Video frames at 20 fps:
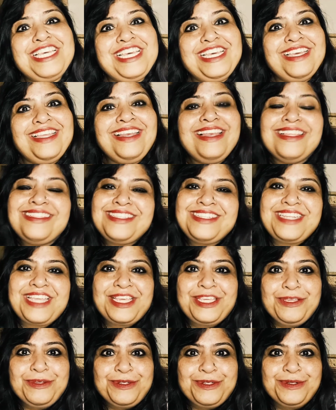Let's take
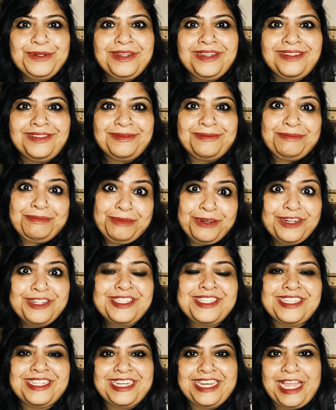you to a
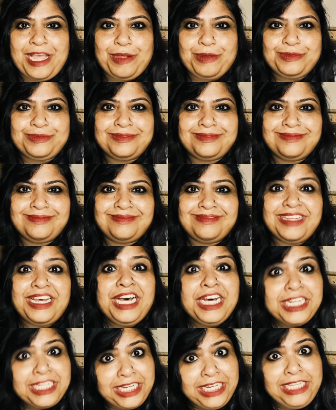person now,
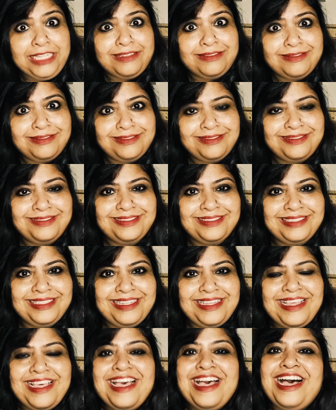Agni.
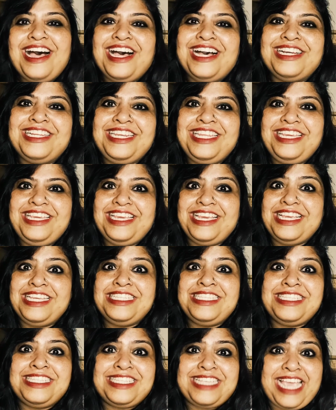Agni
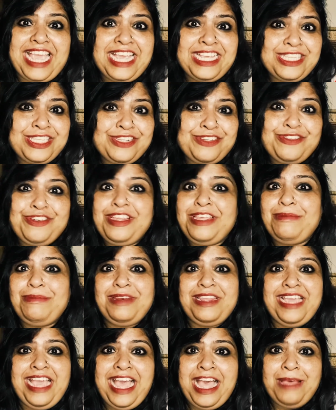is extremely
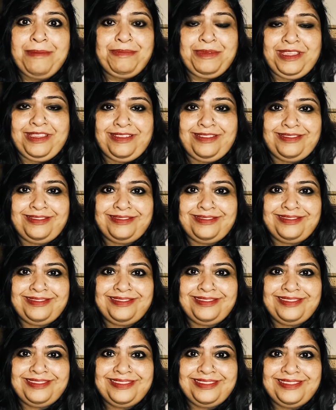happy
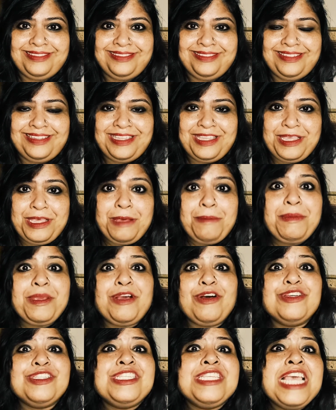
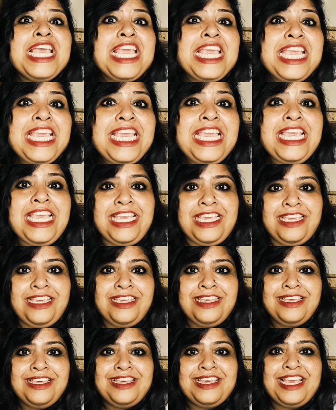because he
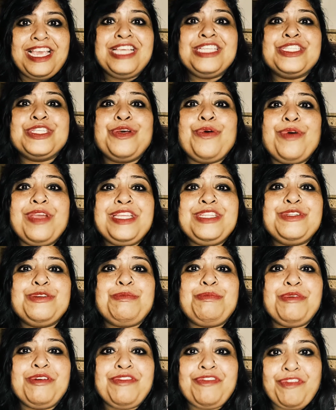is going to
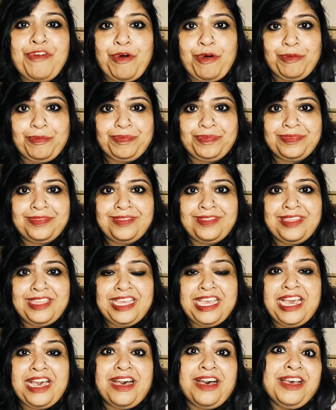perform
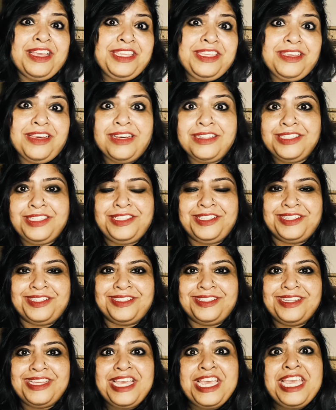a
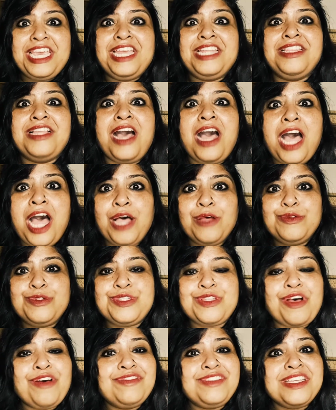yajna in the house
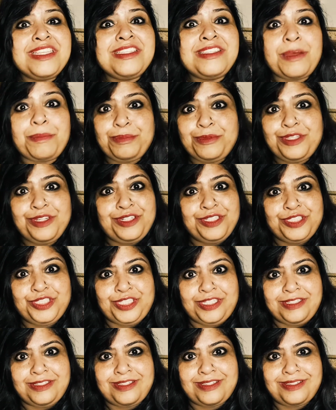of the
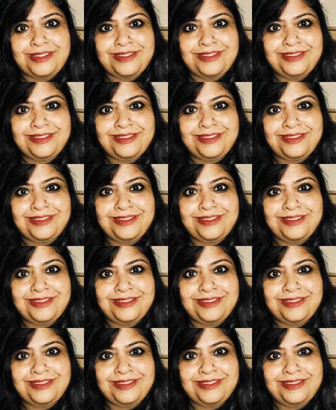Saptarishis.